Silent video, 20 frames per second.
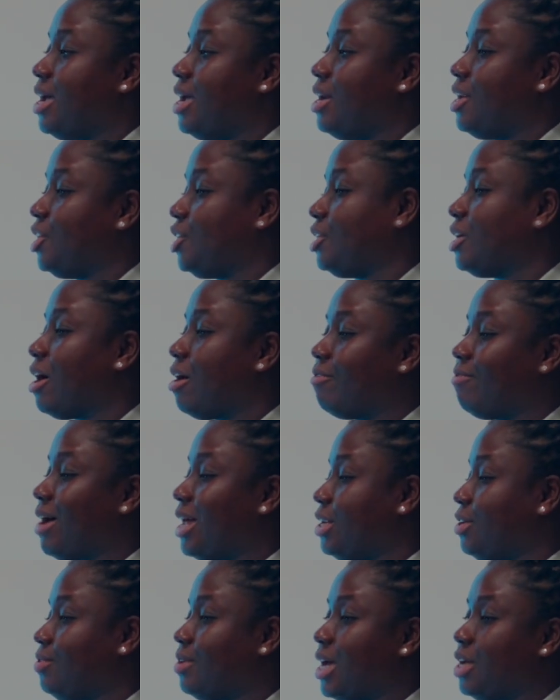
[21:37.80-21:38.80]
the initial
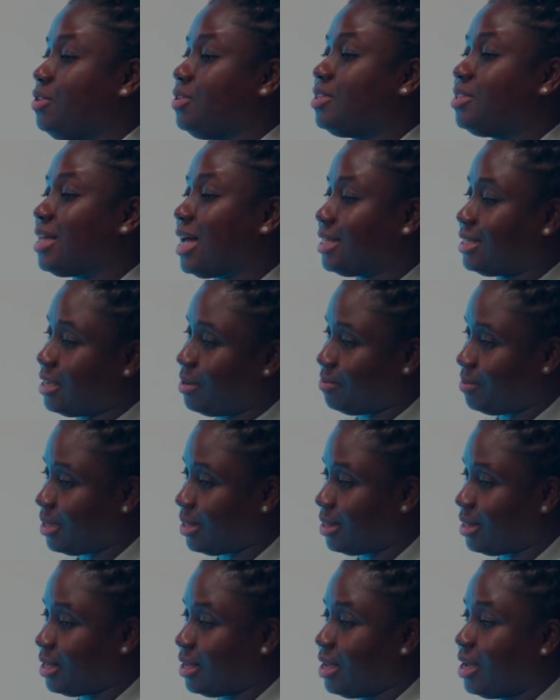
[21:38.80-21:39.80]
value that you started with.